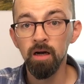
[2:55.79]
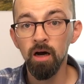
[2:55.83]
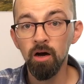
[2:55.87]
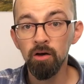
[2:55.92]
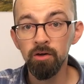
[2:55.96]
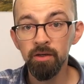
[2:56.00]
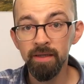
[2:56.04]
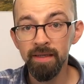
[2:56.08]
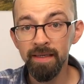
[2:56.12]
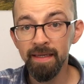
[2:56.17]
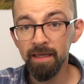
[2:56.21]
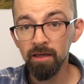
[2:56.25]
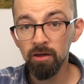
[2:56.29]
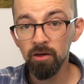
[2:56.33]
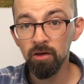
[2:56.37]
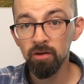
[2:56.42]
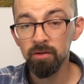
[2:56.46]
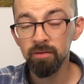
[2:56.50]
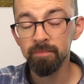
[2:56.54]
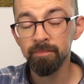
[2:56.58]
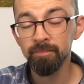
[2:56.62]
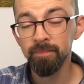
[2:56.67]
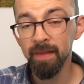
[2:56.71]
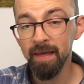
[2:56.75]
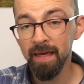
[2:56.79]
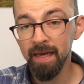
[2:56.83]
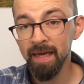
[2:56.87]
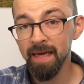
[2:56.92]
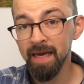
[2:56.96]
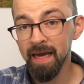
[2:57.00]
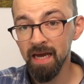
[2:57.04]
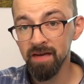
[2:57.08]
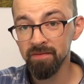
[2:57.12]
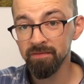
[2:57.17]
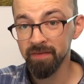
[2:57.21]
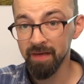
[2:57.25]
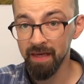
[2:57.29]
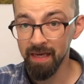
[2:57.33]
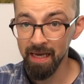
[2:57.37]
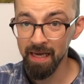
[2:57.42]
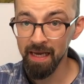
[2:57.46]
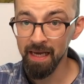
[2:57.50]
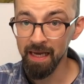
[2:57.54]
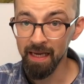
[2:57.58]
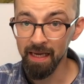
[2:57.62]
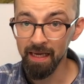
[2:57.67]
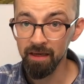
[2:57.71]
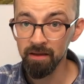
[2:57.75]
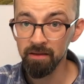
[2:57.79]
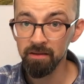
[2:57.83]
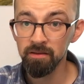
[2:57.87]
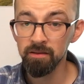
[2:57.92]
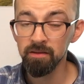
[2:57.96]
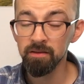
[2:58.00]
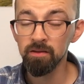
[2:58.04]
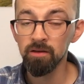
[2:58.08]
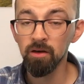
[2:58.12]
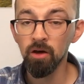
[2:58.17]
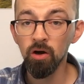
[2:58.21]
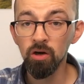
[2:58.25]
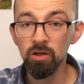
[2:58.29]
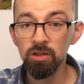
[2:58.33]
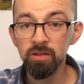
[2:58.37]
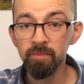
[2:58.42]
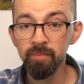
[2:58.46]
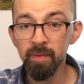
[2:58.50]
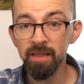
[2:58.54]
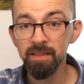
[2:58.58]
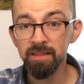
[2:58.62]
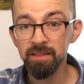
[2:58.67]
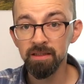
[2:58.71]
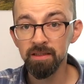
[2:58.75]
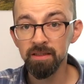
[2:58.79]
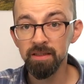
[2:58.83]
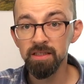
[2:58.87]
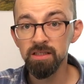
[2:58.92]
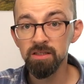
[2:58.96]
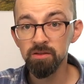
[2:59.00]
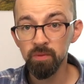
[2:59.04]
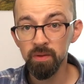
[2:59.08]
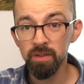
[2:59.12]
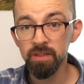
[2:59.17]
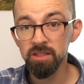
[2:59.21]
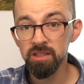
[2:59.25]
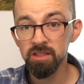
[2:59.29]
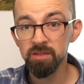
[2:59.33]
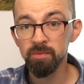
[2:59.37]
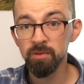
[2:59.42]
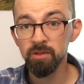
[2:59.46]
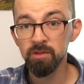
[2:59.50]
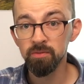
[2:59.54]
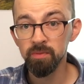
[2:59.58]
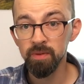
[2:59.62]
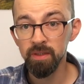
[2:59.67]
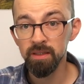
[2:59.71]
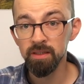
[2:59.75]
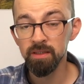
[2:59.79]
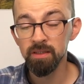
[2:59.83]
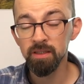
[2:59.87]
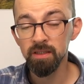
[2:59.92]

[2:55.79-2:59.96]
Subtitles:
On a Nikon, AFA automatically switches between